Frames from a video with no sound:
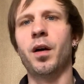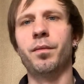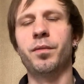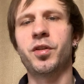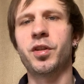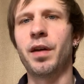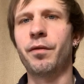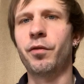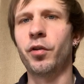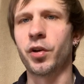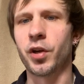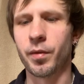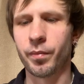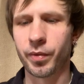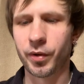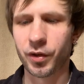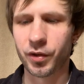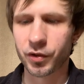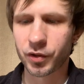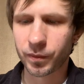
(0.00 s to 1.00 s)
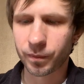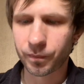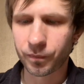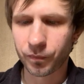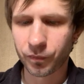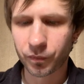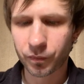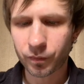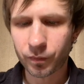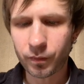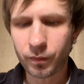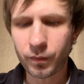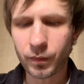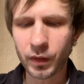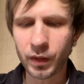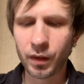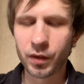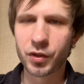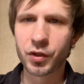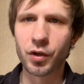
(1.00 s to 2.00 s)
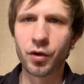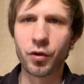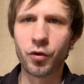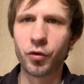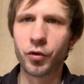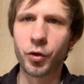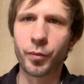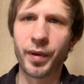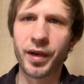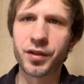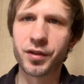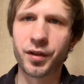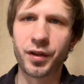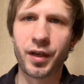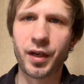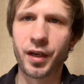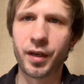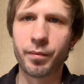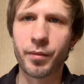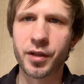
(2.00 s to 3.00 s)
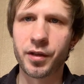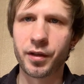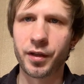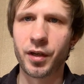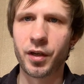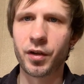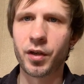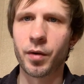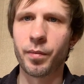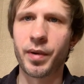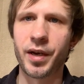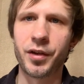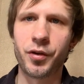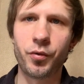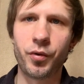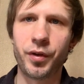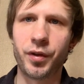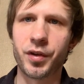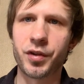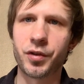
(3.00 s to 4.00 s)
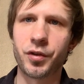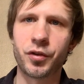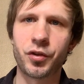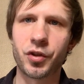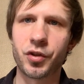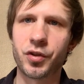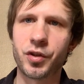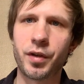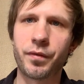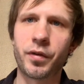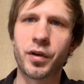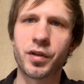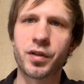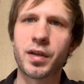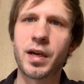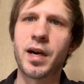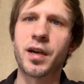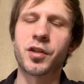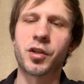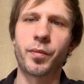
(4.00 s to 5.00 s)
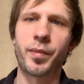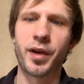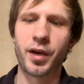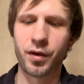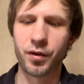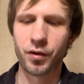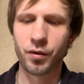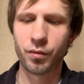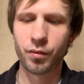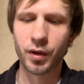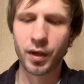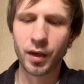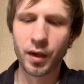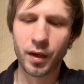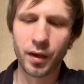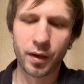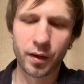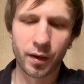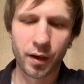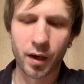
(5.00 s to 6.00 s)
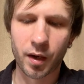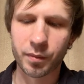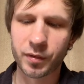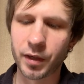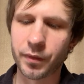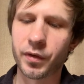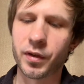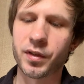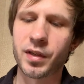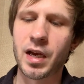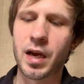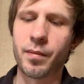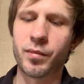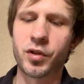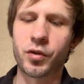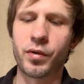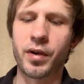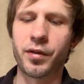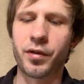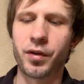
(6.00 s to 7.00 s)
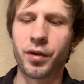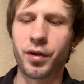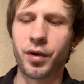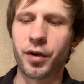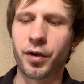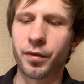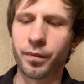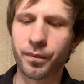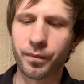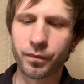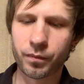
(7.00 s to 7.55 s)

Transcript: several companies. So you're basically getting monthly income by doing this. It's just different stocks are paying you different times throughout the year.